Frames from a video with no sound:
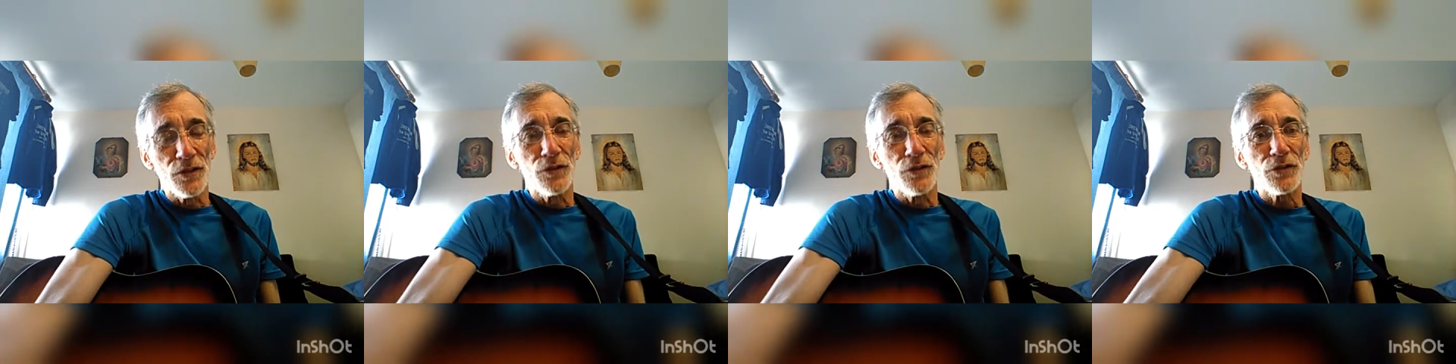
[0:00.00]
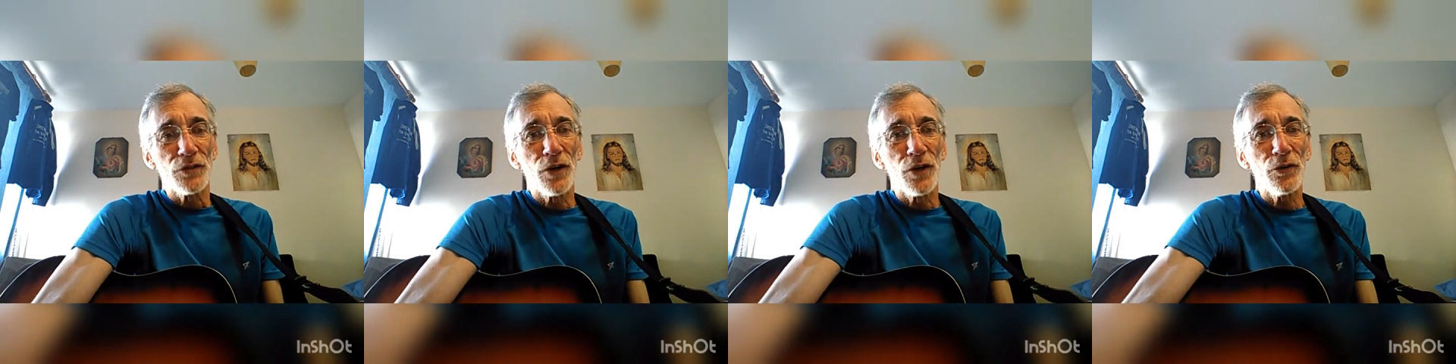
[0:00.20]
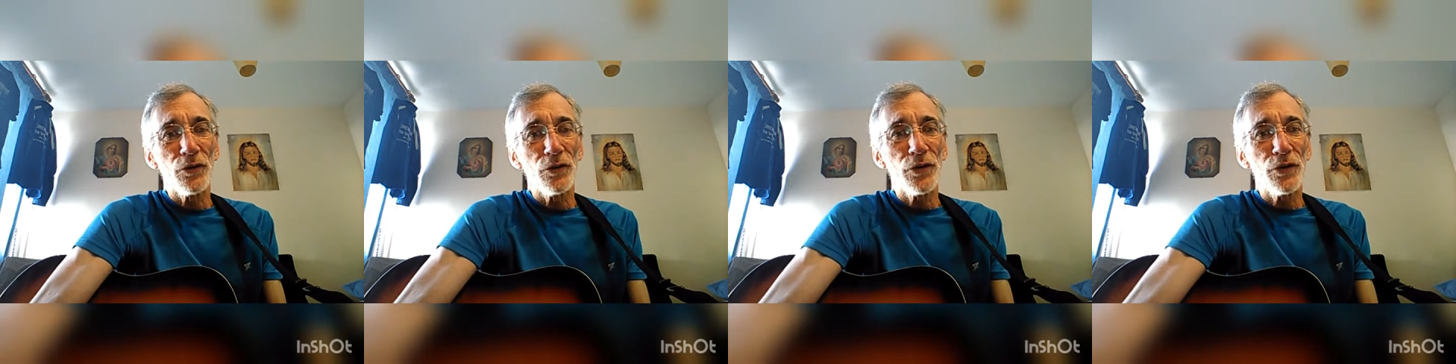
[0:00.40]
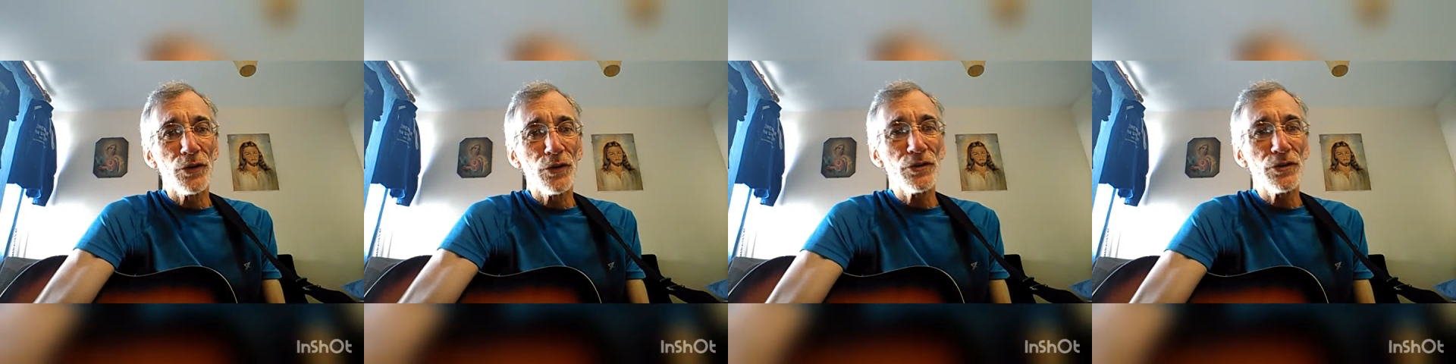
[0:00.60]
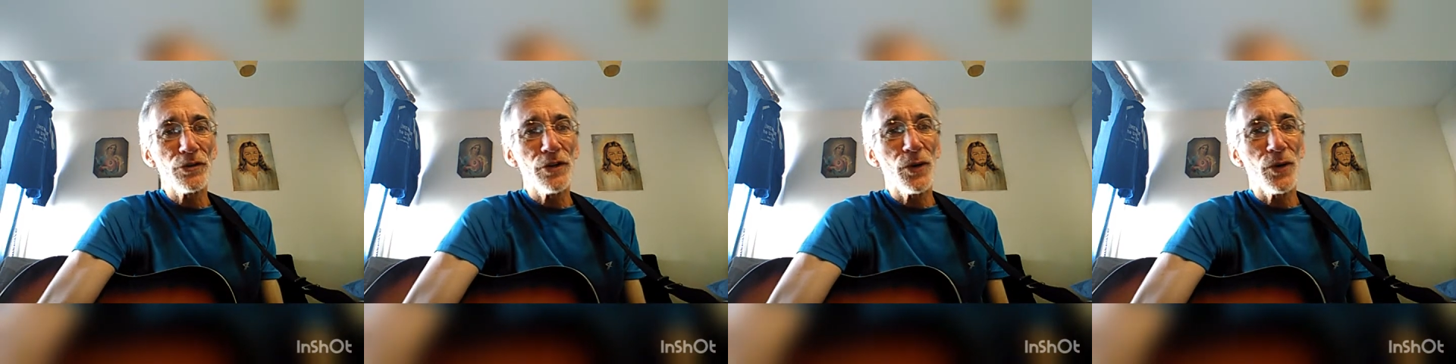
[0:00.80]
So
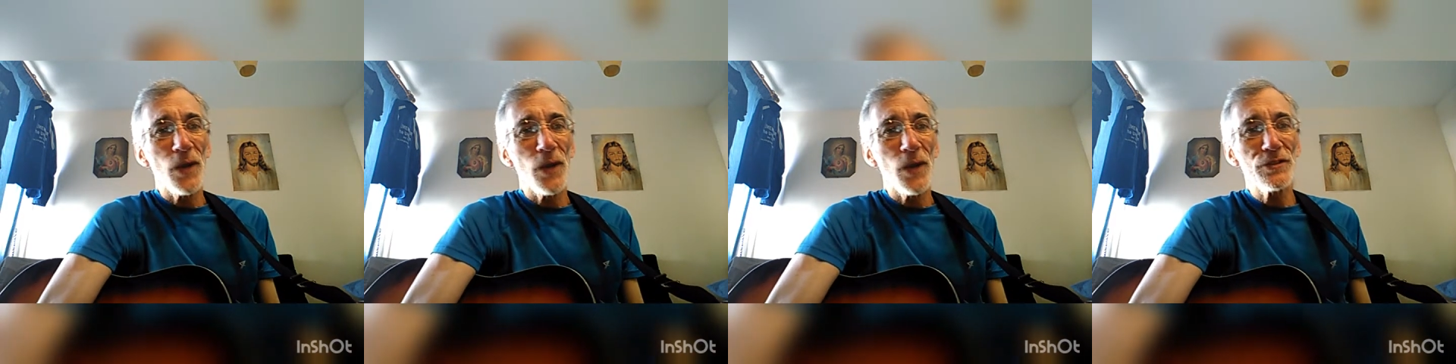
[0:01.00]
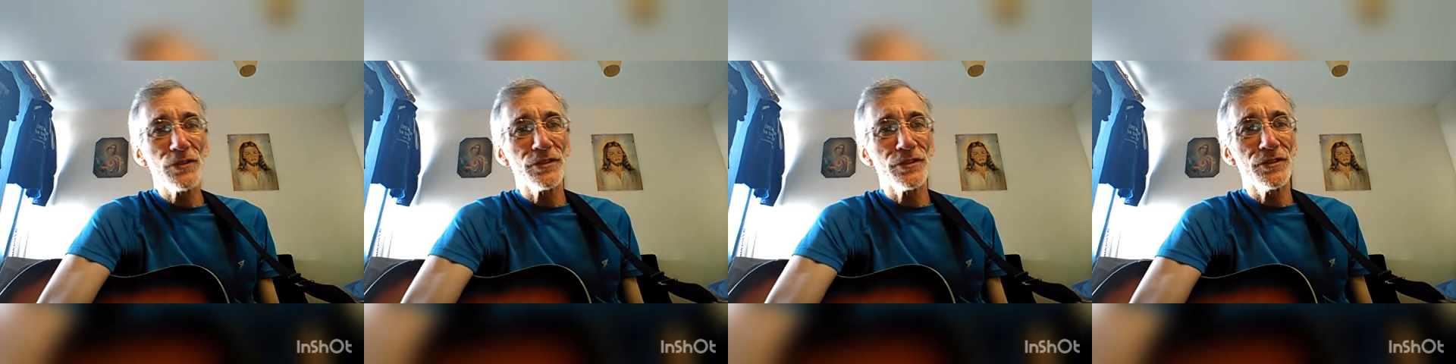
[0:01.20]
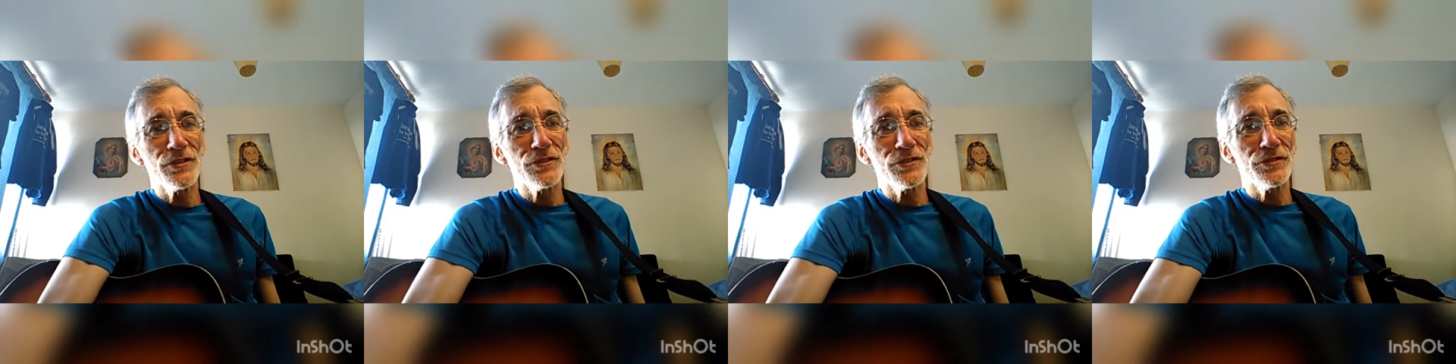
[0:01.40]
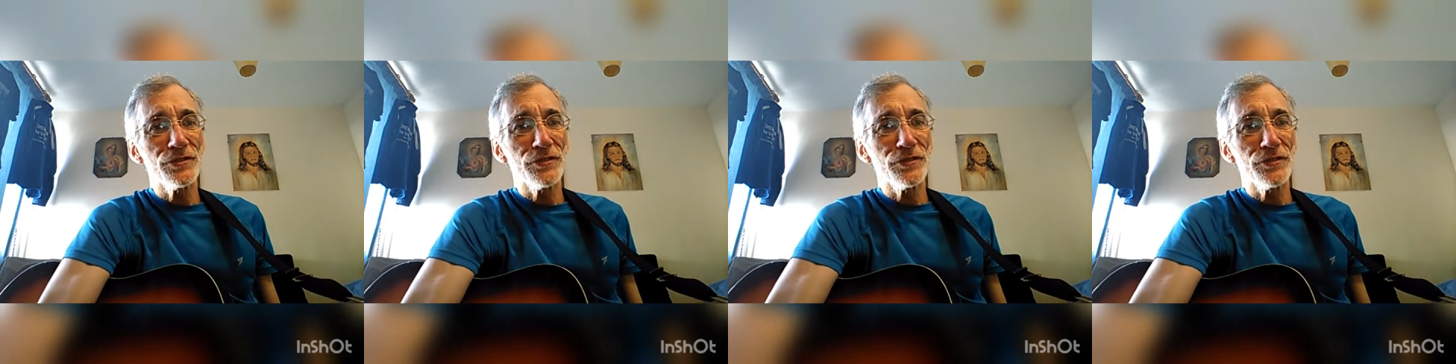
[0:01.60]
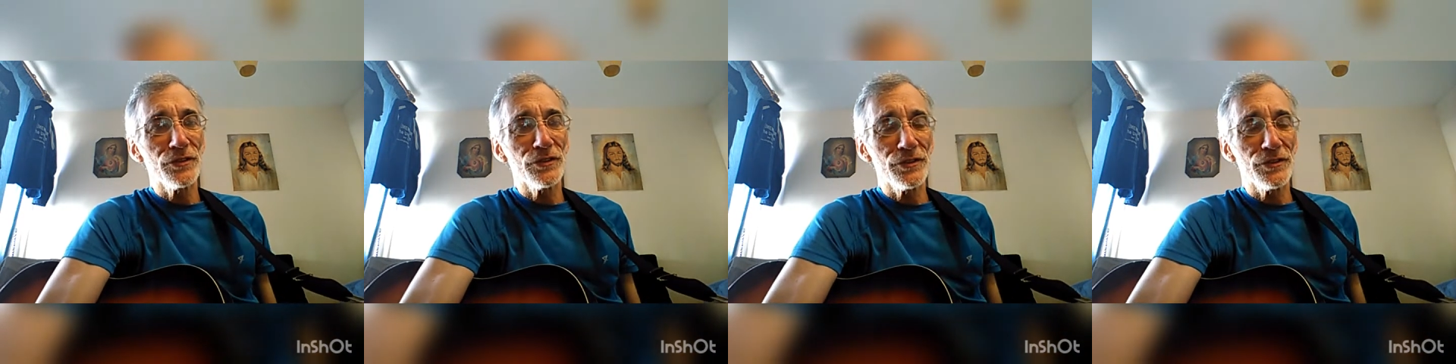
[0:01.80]
those are the questions
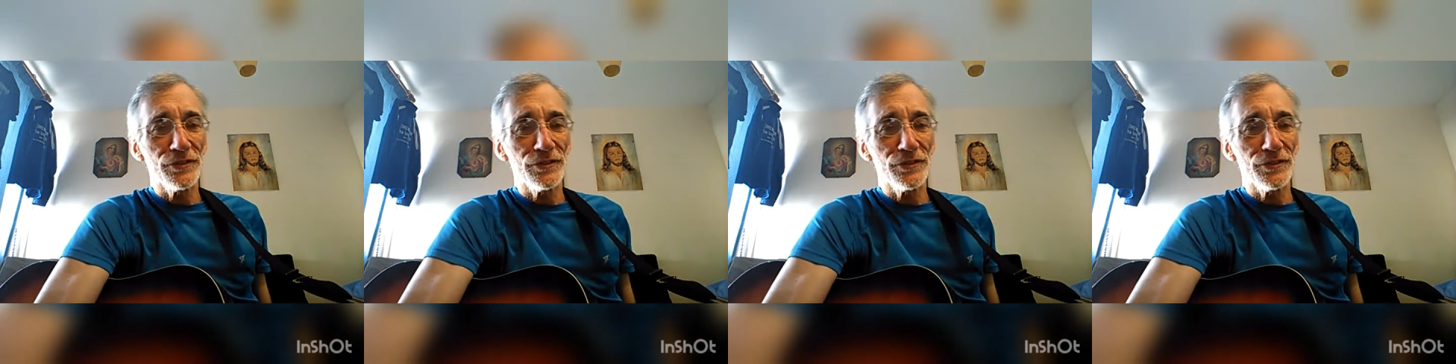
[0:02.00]
for,